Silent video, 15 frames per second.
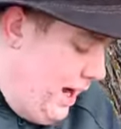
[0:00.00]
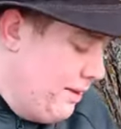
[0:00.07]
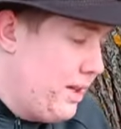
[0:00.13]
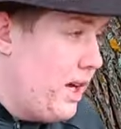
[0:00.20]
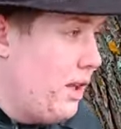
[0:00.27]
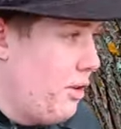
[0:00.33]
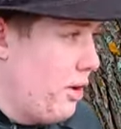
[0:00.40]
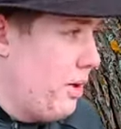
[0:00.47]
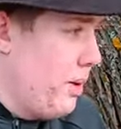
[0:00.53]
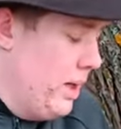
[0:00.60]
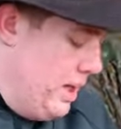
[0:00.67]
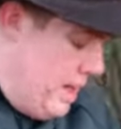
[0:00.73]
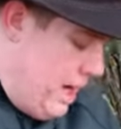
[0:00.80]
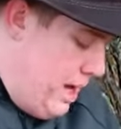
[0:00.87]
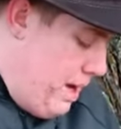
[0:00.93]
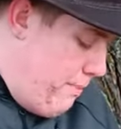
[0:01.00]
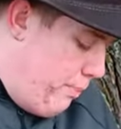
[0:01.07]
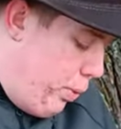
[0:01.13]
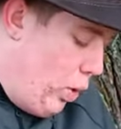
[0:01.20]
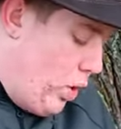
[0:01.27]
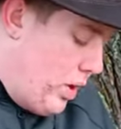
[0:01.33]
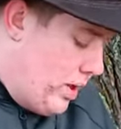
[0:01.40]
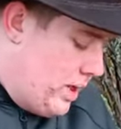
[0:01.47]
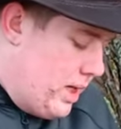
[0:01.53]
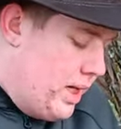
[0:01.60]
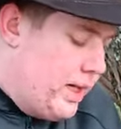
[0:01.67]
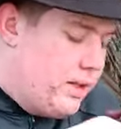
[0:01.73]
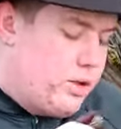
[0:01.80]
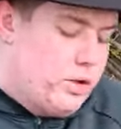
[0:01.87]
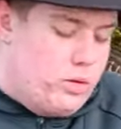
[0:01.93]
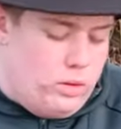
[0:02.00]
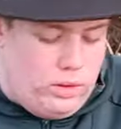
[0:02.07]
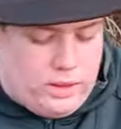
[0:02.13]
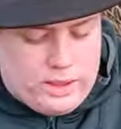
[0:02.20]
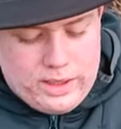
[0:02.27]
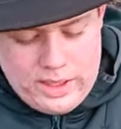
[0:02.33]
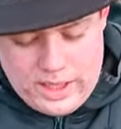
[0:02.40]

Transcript: And the other important cutting tool